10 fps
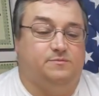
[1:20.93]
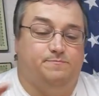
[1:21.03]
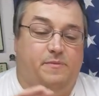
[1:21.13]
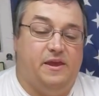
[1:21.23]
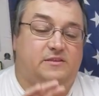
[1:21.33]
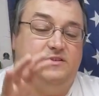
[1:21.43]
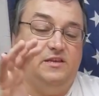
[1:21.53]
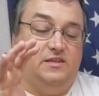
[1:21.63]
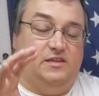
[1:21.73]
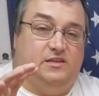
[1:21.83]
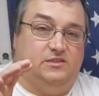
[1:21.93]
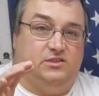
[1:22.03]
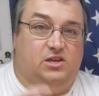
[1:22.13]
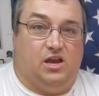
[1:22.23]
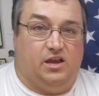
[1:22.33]
makes in this
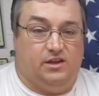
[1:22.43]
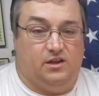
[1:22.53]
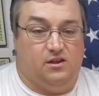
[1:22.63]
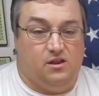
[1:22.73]
gun.